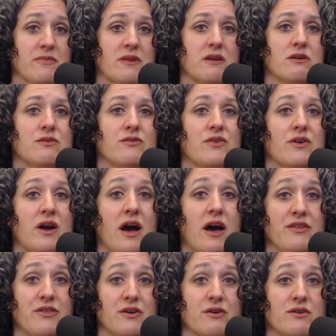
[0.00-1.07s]
For
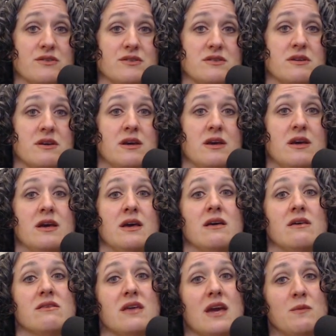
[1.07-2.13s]
others,
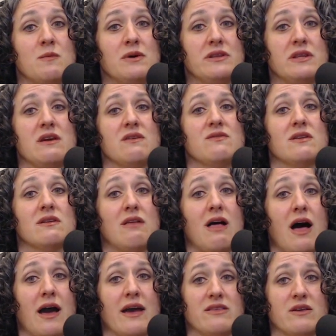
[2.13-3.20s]
they believe the
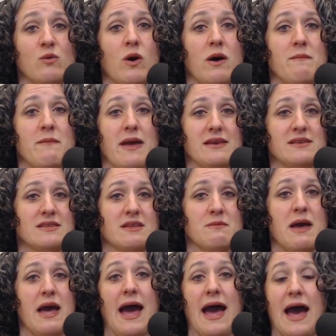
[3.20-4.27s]
lie that what makes them
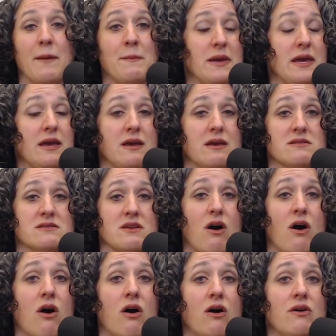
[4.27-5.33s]
happy is
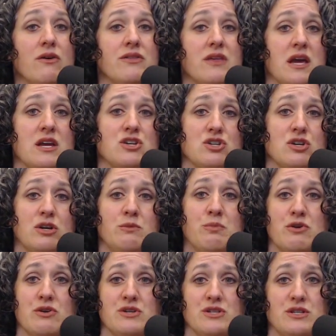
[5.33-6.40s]
all they should
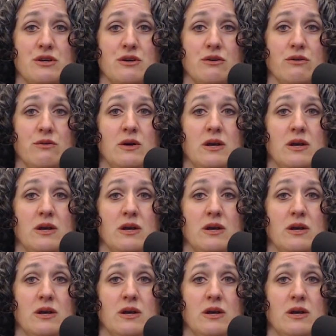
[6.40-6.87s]
pursue.